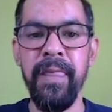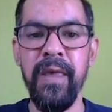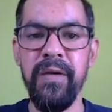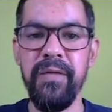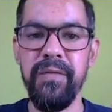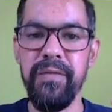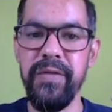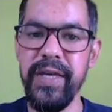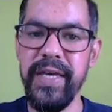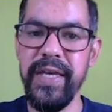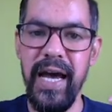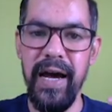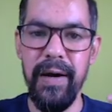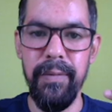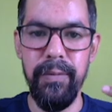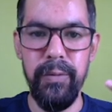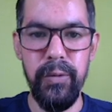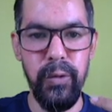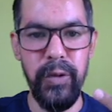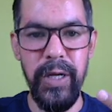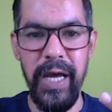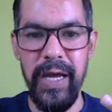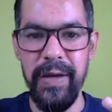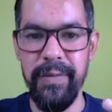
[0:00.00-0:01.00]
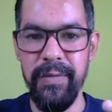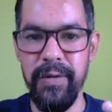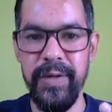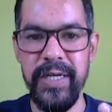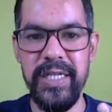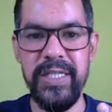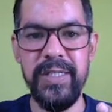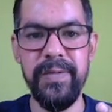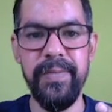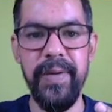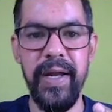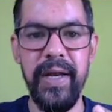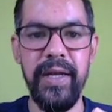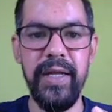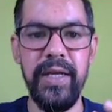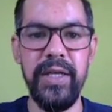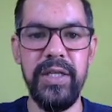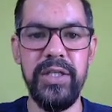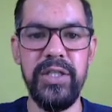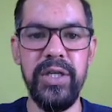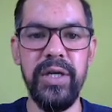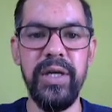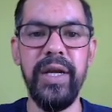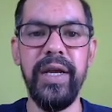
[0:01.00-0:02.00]
we have two type of
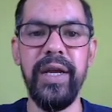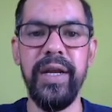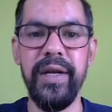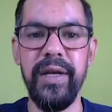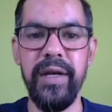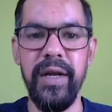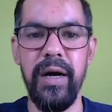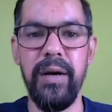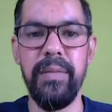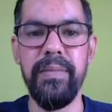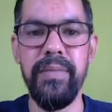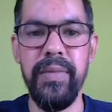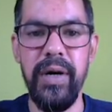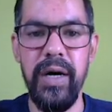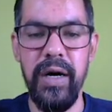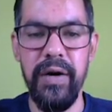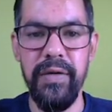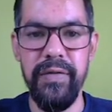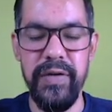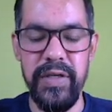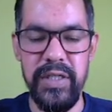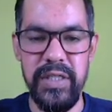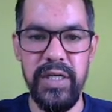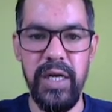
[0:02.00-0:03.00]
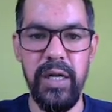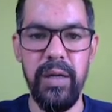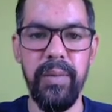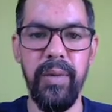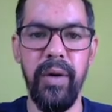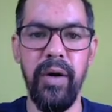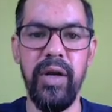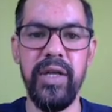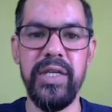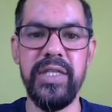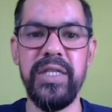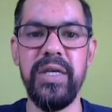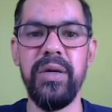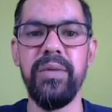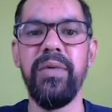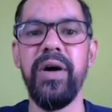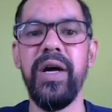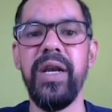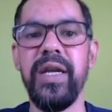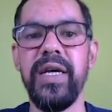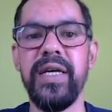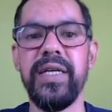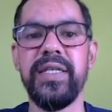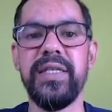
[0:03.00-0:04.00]
expenditure in fiscal policy.
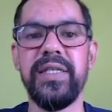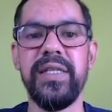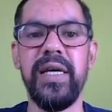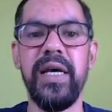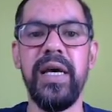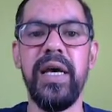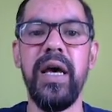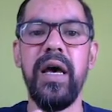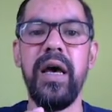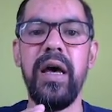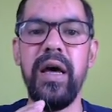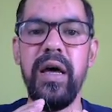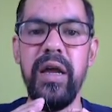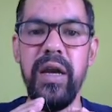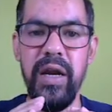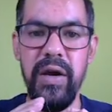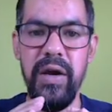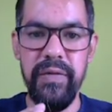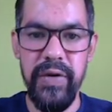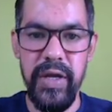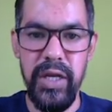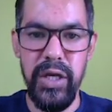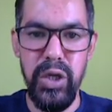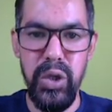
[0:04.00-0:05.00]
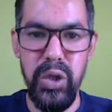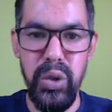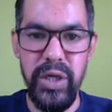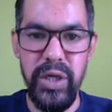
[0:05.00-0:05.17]
One is revenue